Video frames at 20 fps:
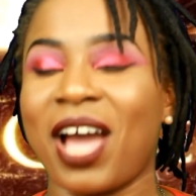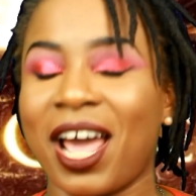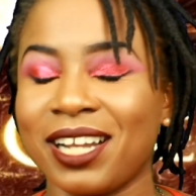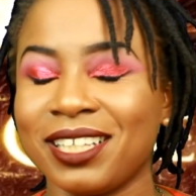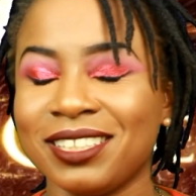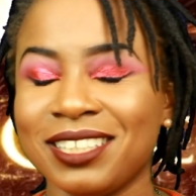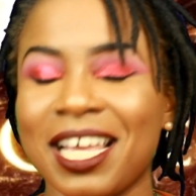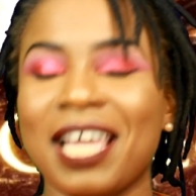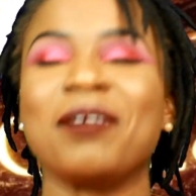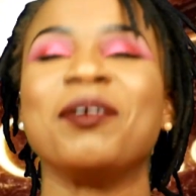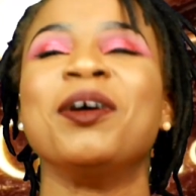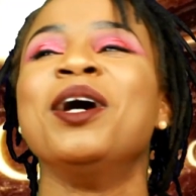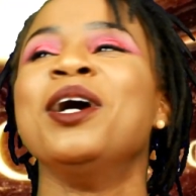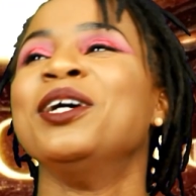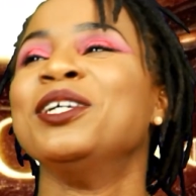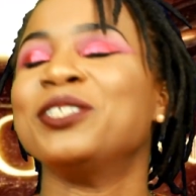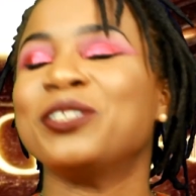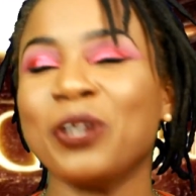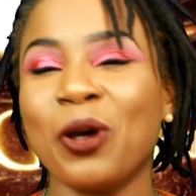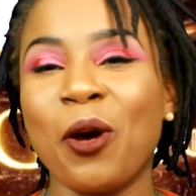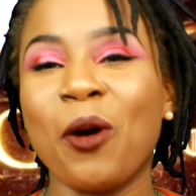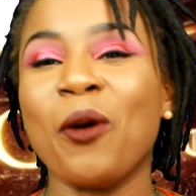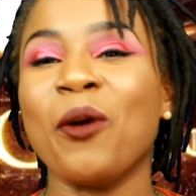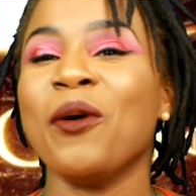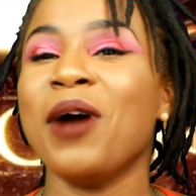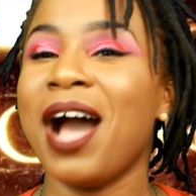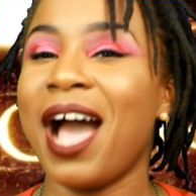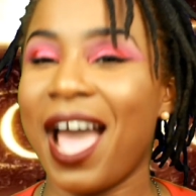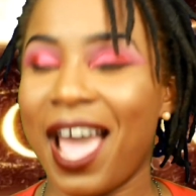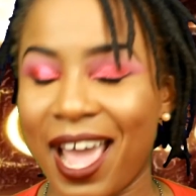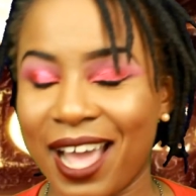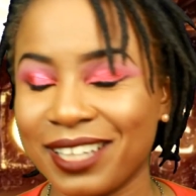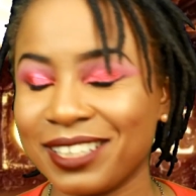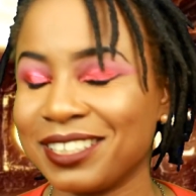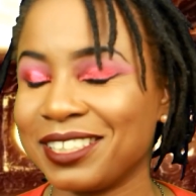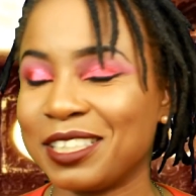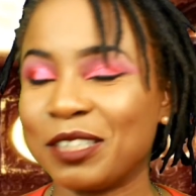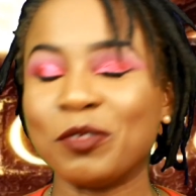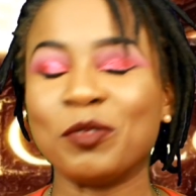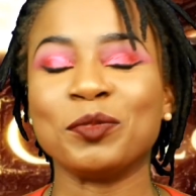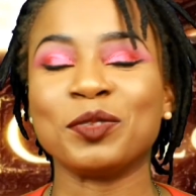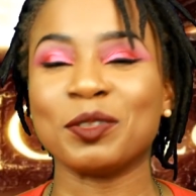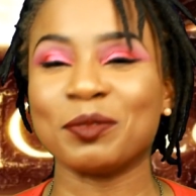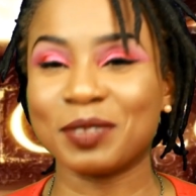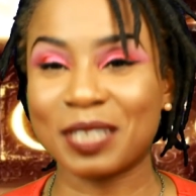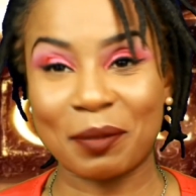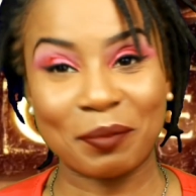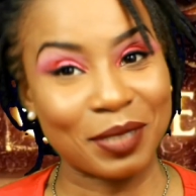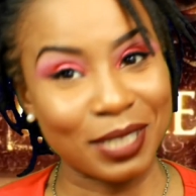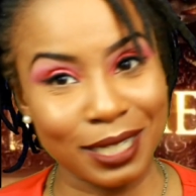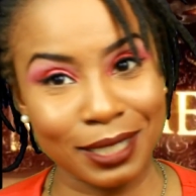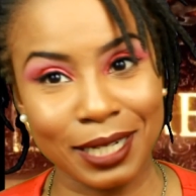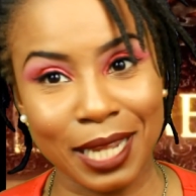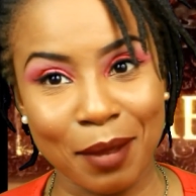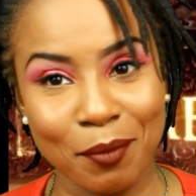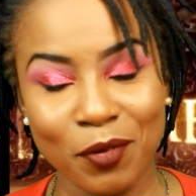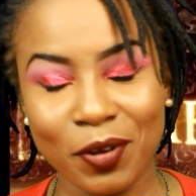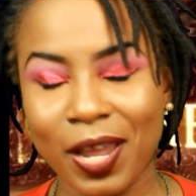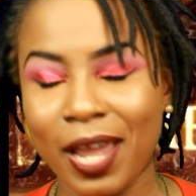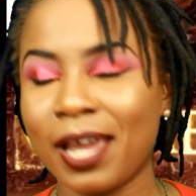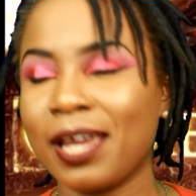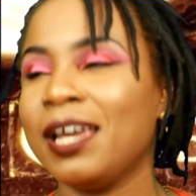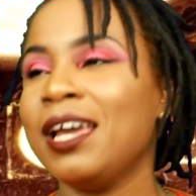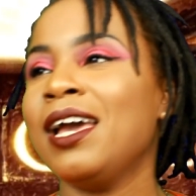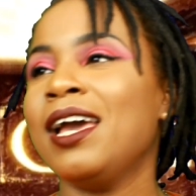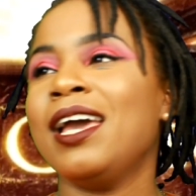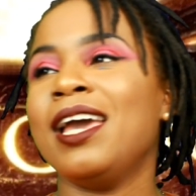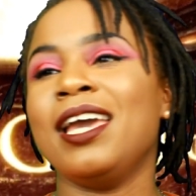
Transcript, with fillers: forgot his name. So I had to give him some type of nickname, okay?